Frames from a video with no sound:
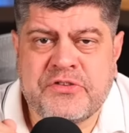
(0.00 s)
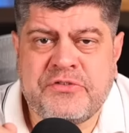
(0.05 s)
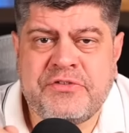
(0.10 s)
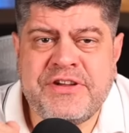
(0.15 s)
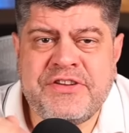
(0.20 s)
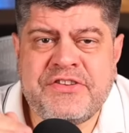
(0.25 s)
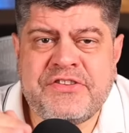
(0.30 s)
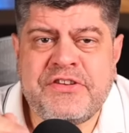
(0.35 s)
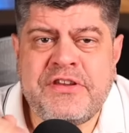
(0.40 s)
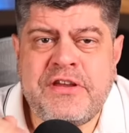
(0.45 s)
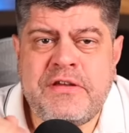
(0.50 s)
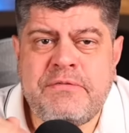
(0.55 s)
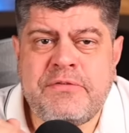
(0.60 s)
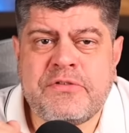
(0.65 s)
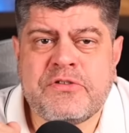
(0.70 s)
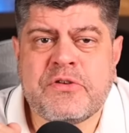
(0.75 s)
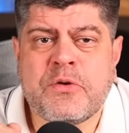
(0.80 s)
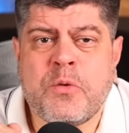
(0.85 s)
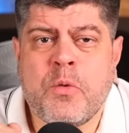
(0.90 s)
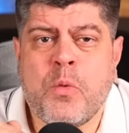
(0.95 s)

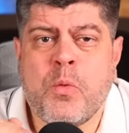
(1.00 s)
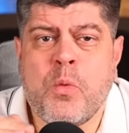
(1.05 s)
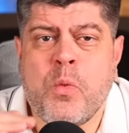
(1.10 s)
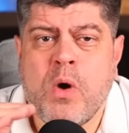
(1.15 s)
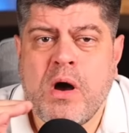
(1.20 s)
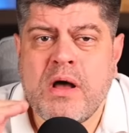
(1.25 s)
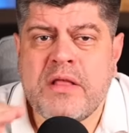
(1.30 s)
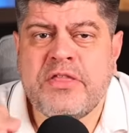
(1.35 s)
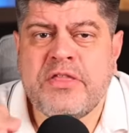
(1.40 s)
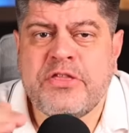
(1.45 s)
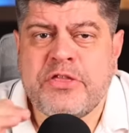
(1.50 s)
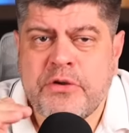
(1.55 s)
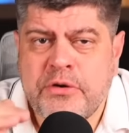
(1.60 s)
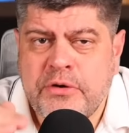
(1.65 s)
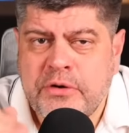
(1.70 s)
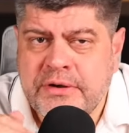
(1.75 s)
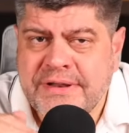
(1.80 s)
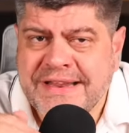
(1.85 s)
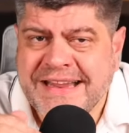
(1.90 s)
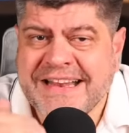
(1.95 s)
receives
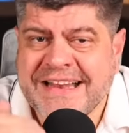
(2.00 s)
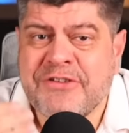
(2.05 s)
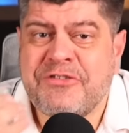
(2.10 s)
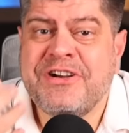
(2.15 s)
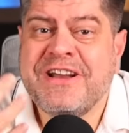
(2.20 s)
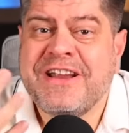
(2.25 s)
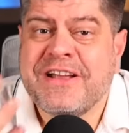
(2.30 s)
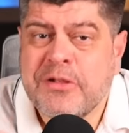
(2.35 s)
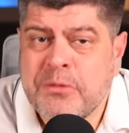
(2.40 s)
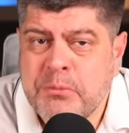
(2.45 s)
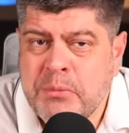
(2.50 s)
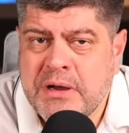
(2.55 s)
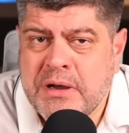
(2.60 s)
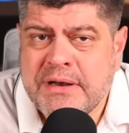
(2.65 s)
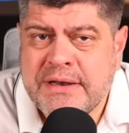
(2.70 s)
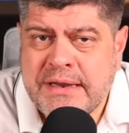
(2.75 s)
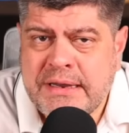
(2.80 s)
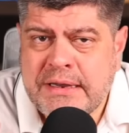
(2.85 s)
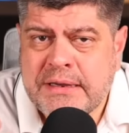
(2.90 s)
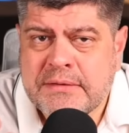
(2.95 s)
1/3 in real
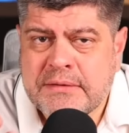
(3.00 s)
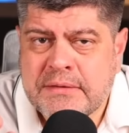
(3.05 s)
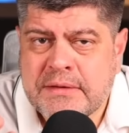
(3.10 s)
money,